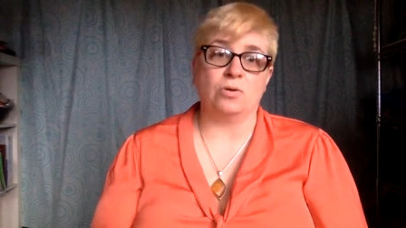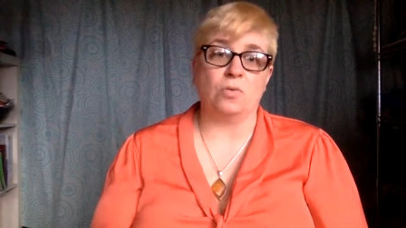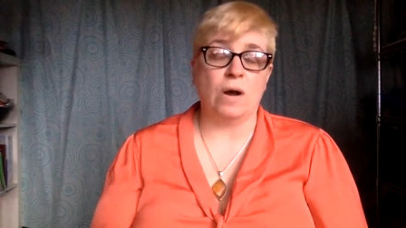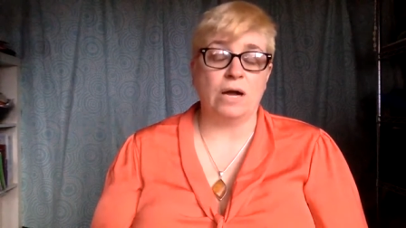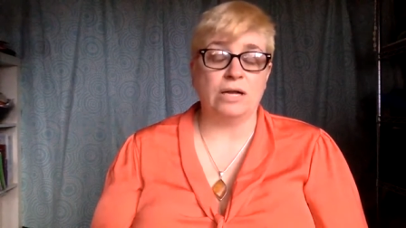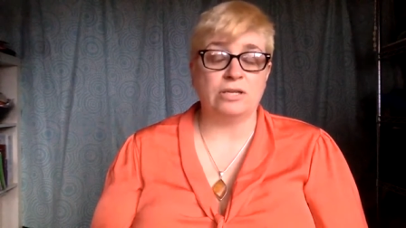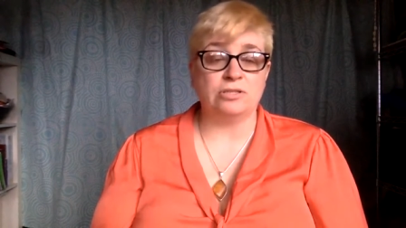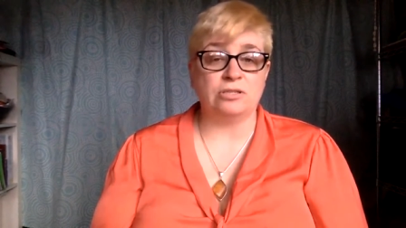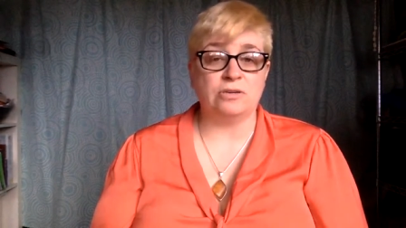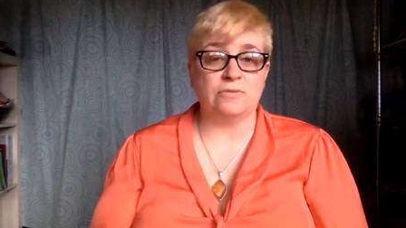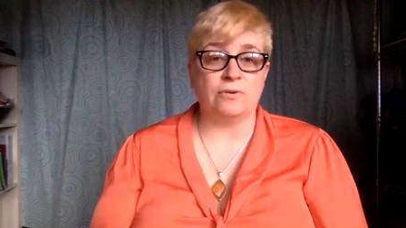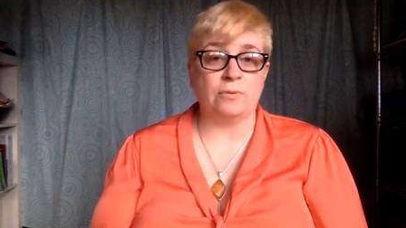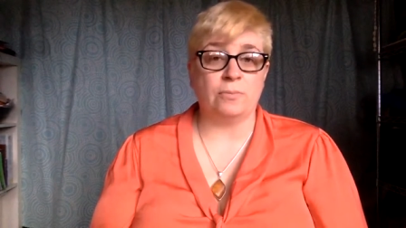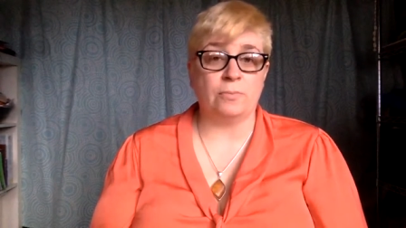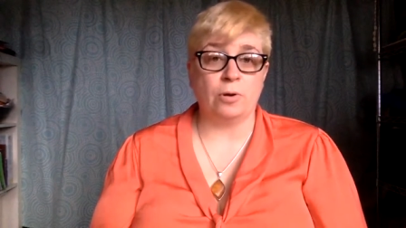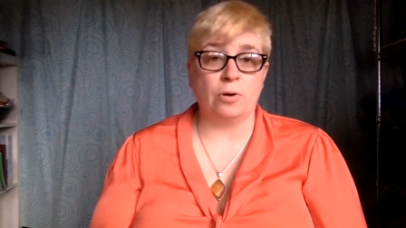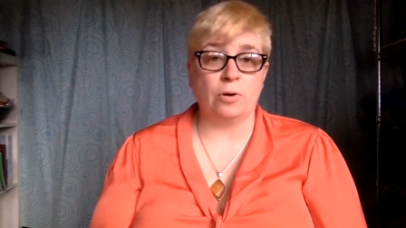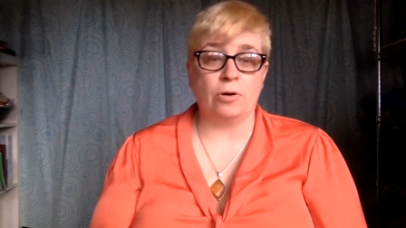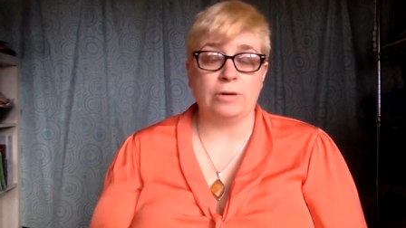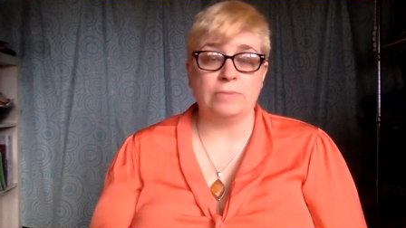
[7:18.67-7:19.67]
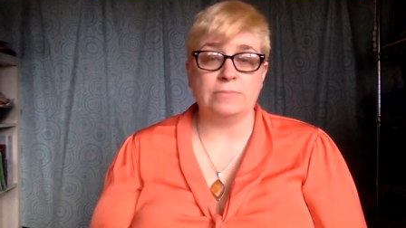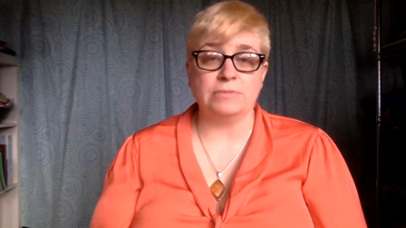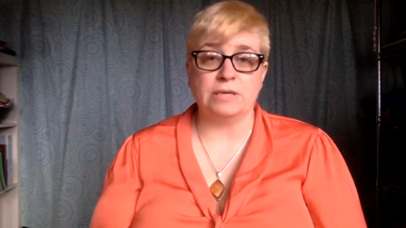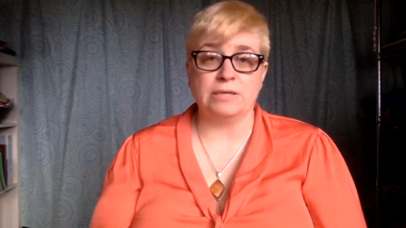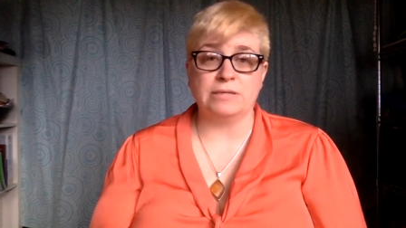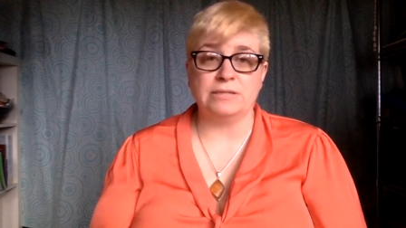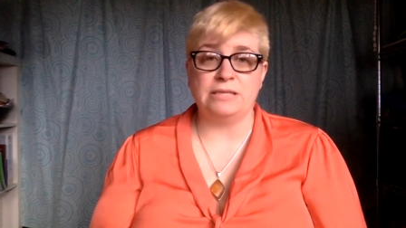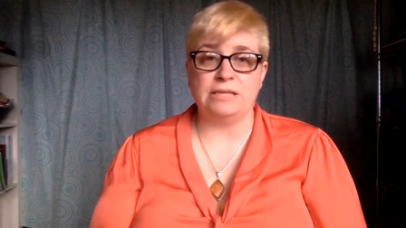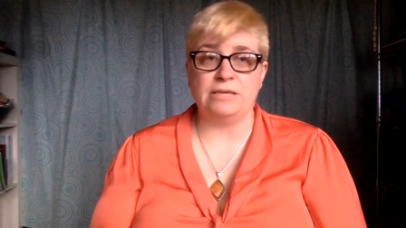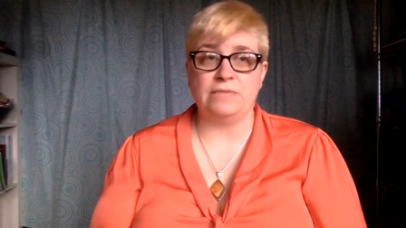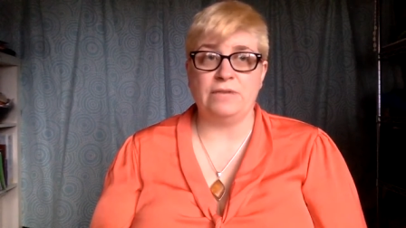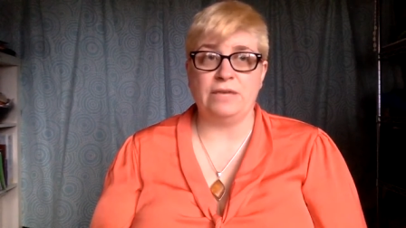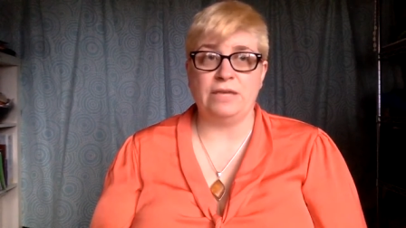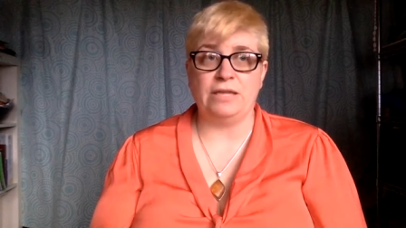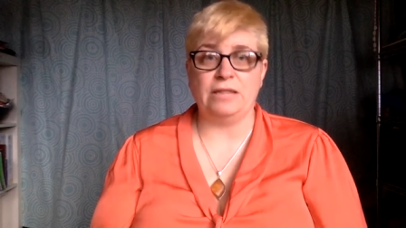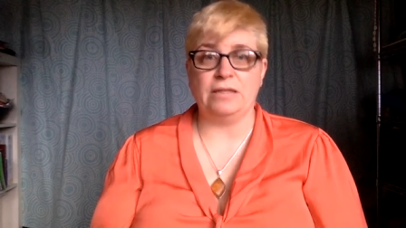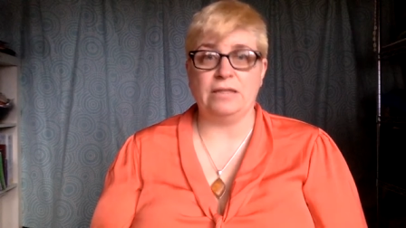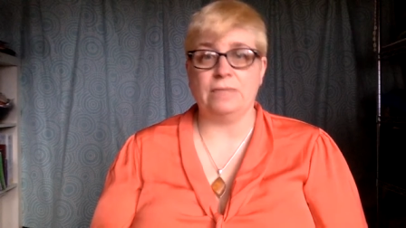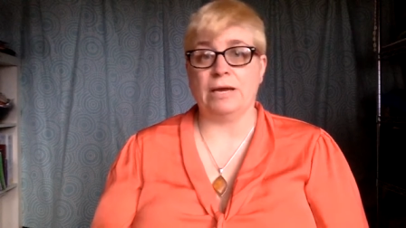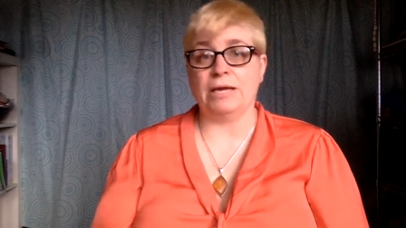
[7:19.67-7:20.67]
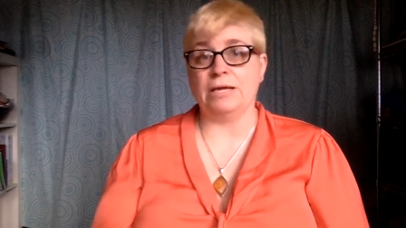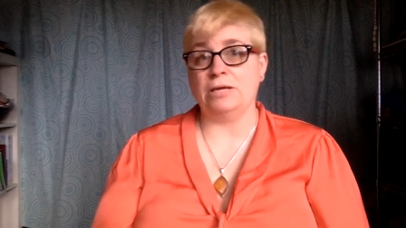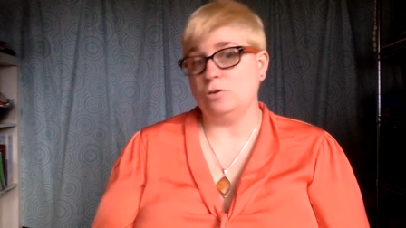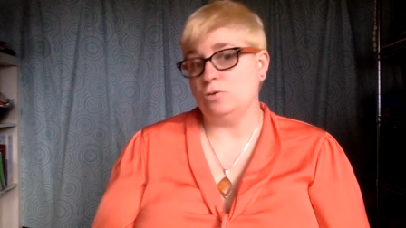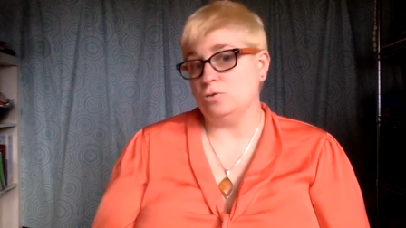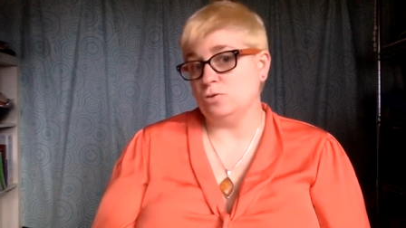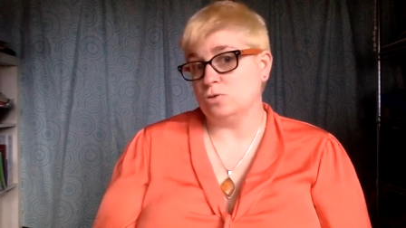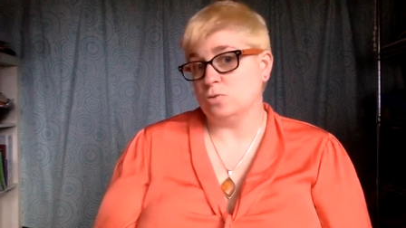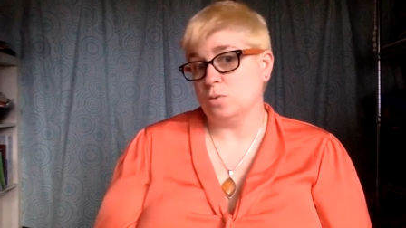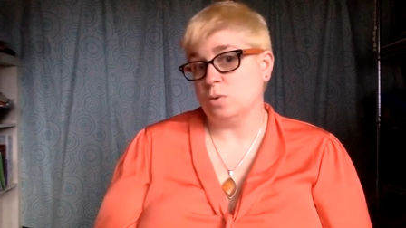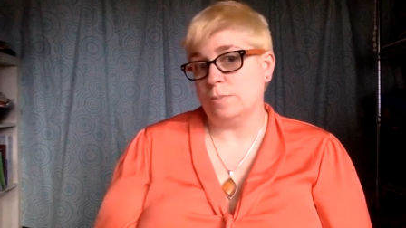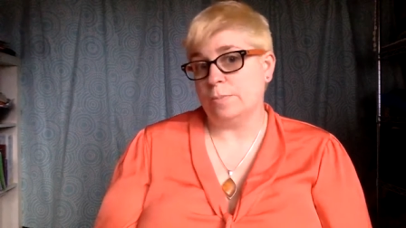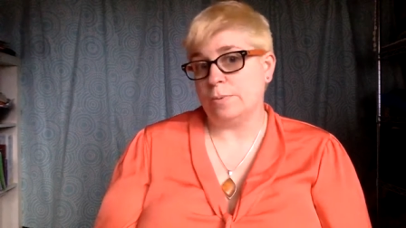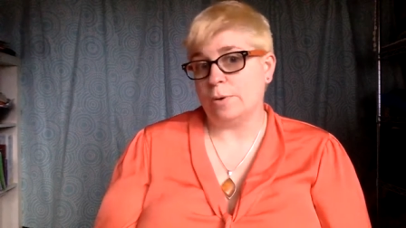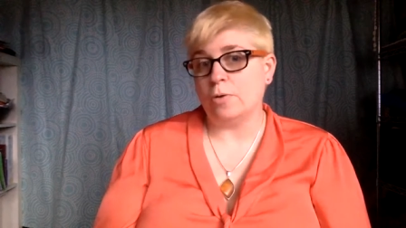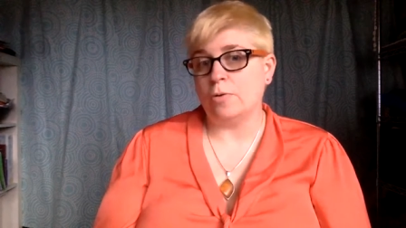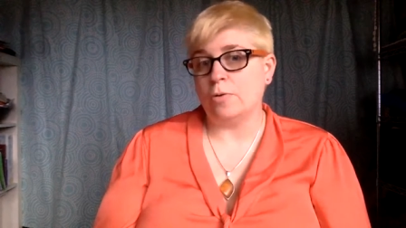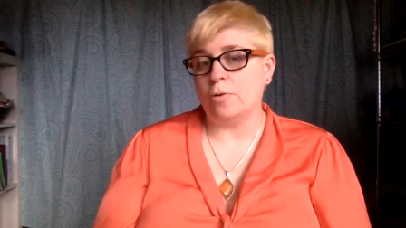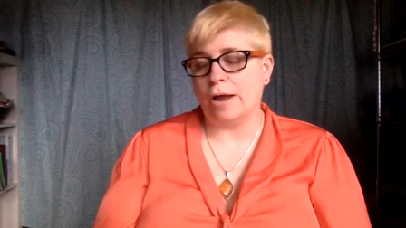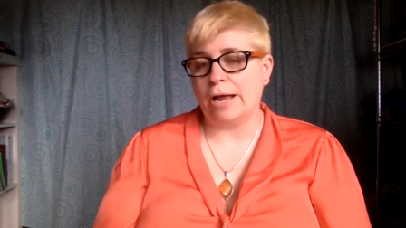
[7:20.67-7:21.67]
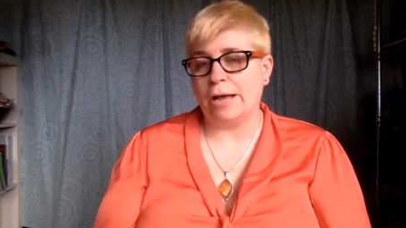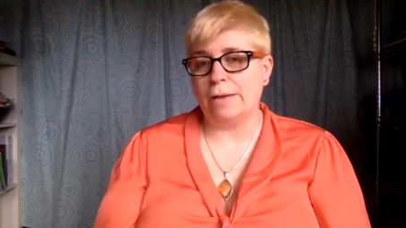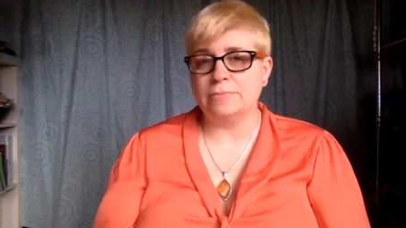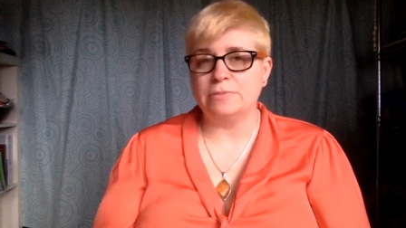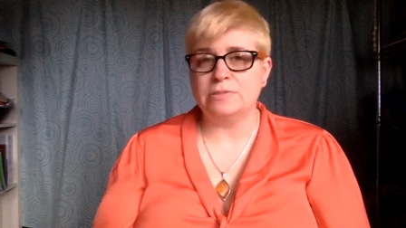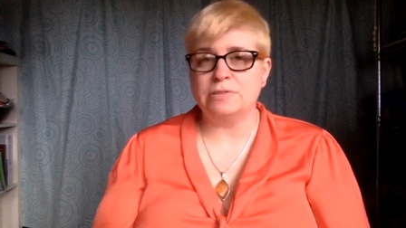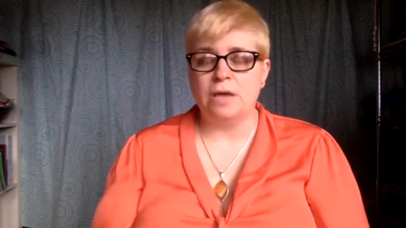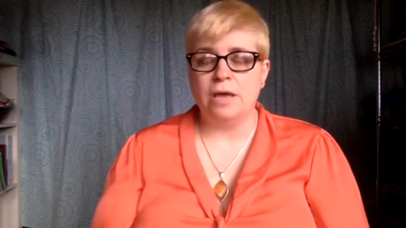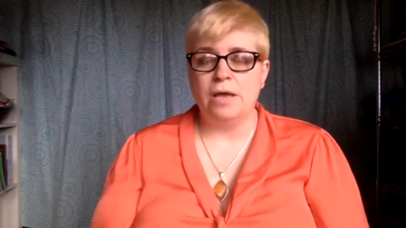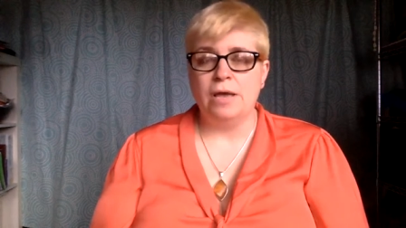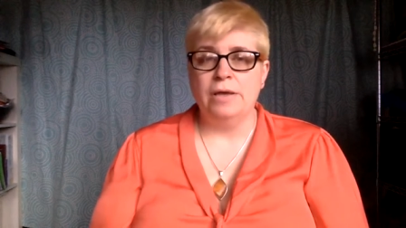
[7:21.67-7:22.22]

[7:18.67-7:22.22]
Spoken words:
watch different programs on TV than my usual programs